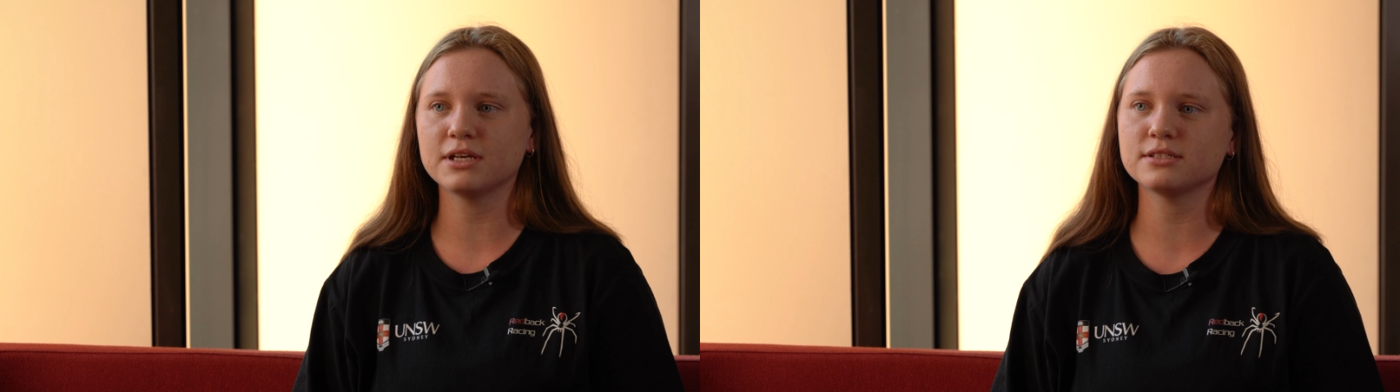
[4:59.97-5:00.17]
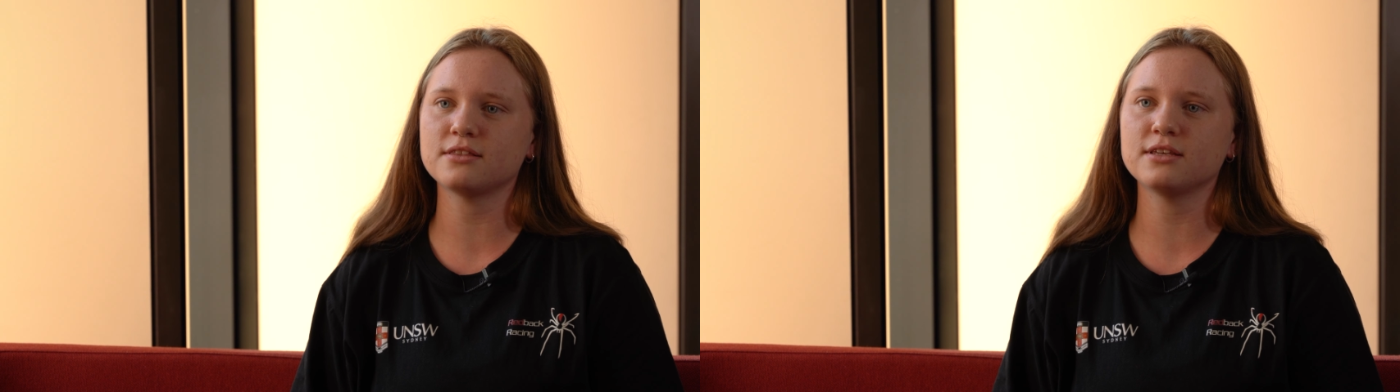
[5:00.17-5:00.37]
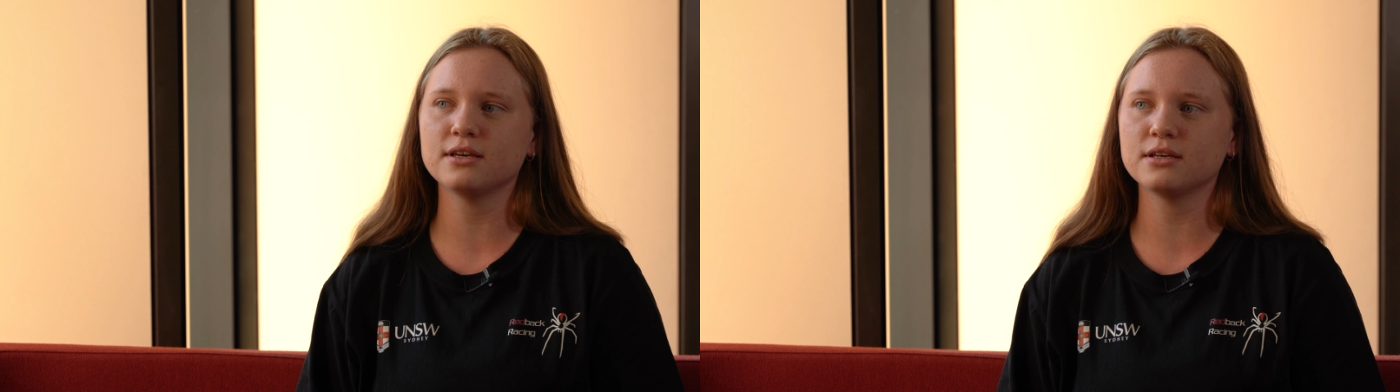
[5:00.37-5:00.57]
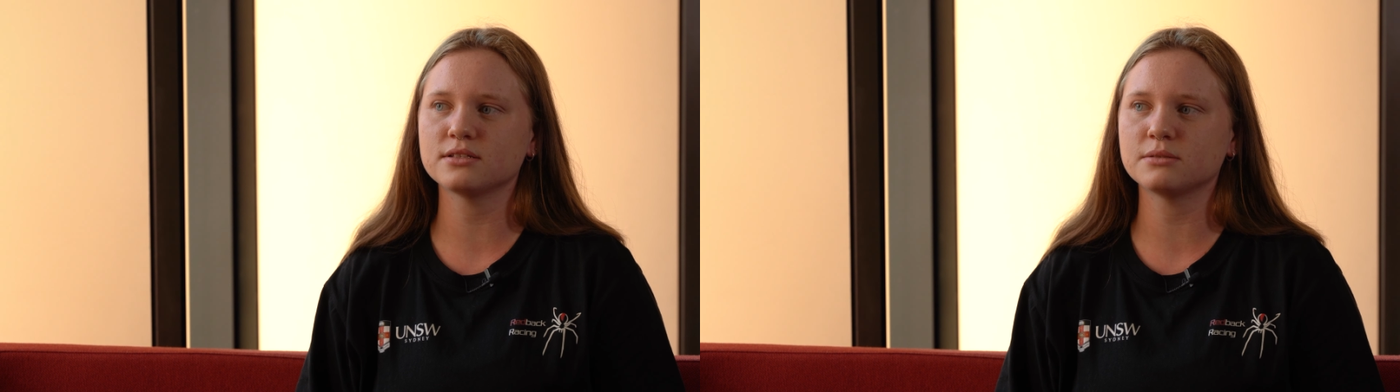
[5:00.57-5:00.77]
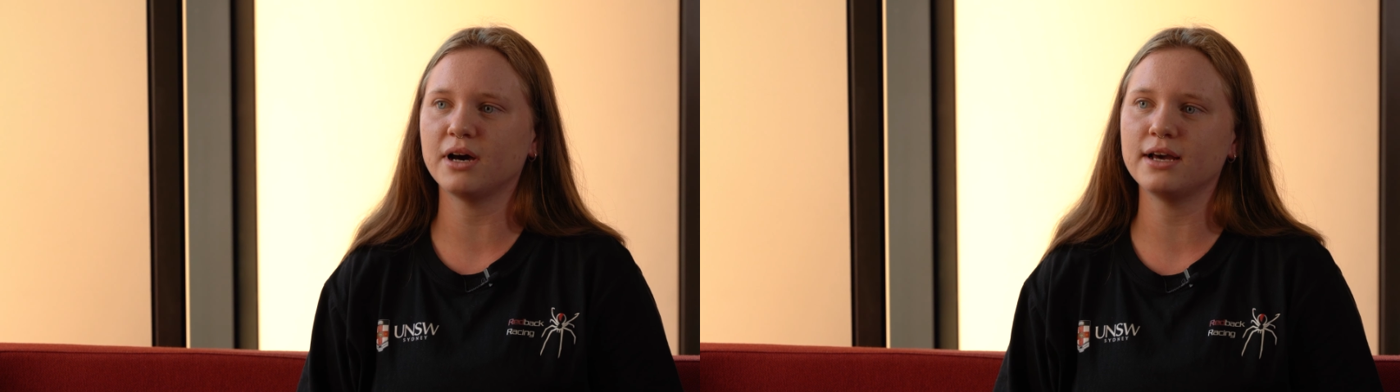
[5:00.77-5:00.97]
because I think it
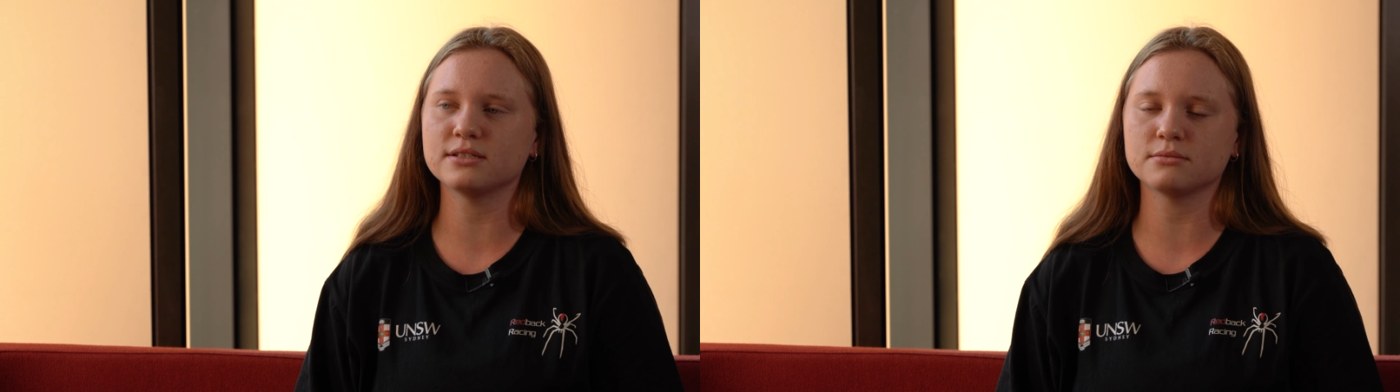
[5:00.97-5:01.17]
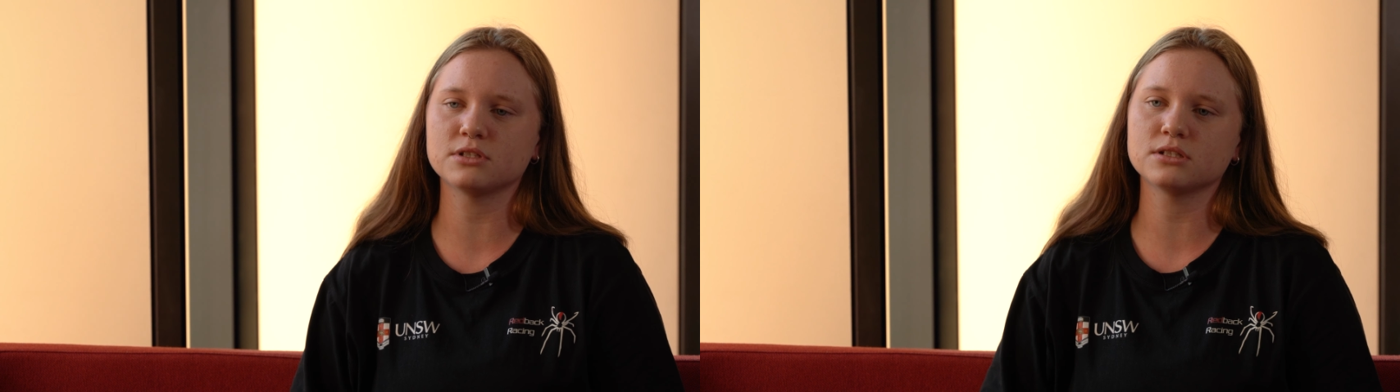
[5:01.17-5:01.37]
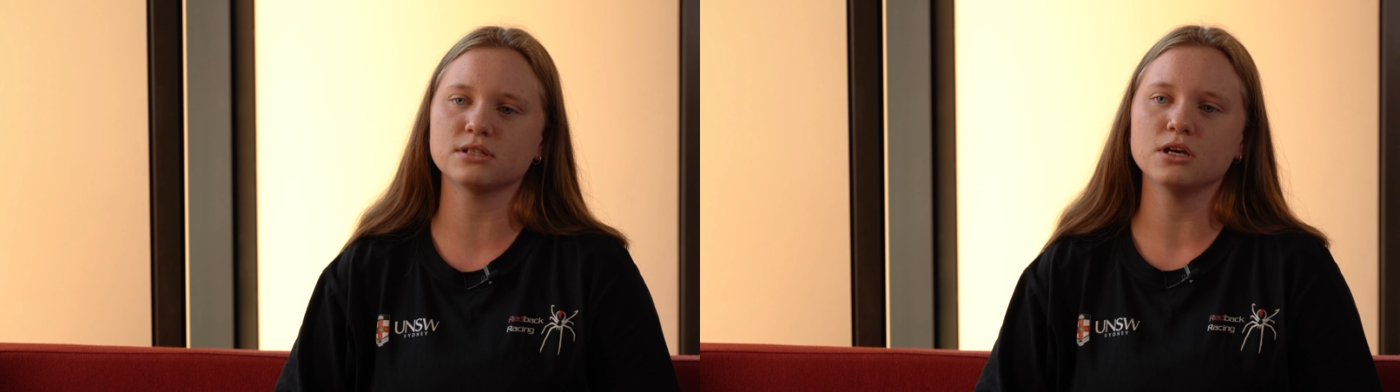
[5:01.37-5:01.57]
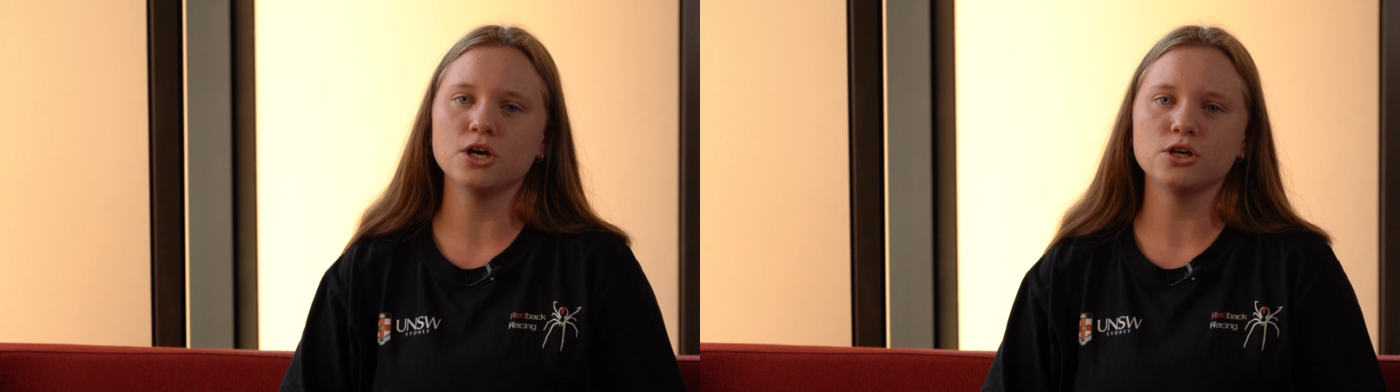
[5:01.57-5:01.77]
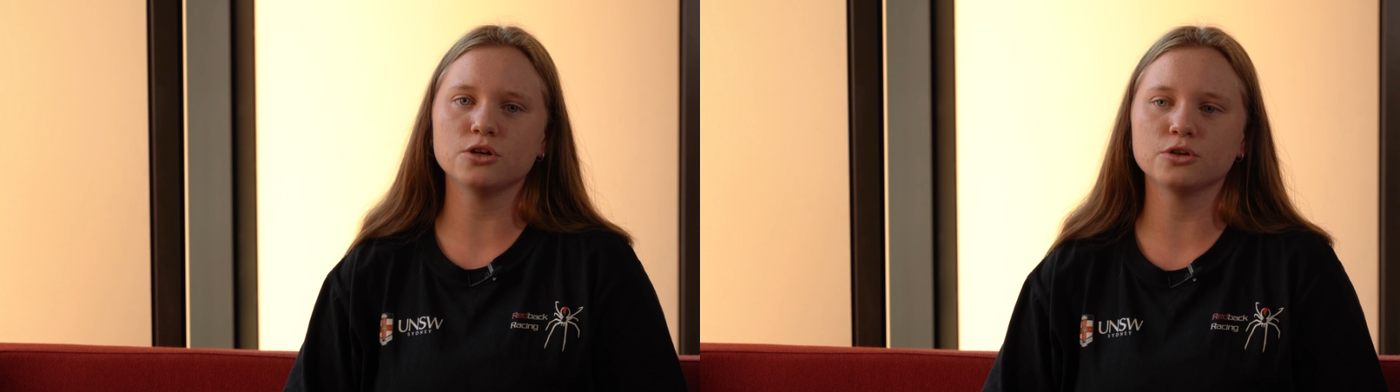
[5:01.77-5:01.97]
inspires them to,
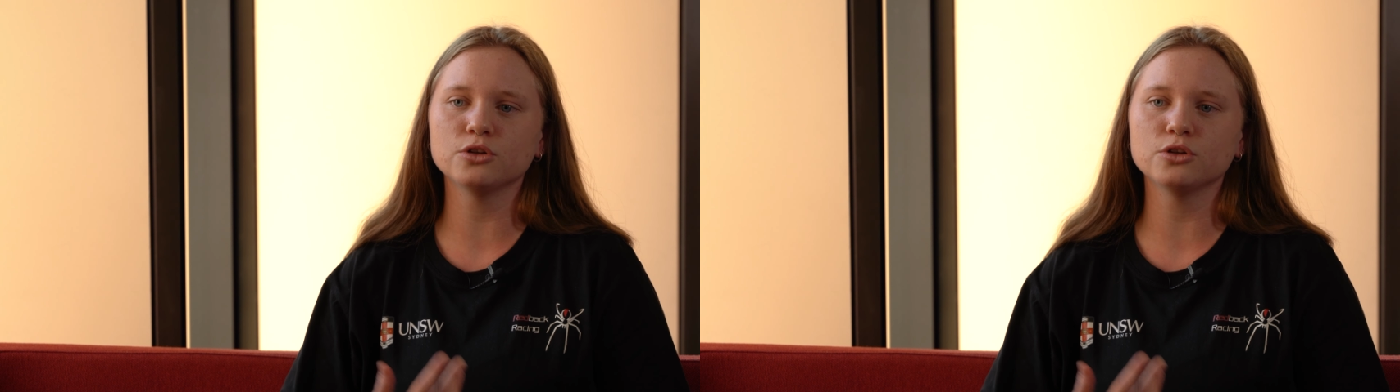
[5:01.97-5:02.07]
you know,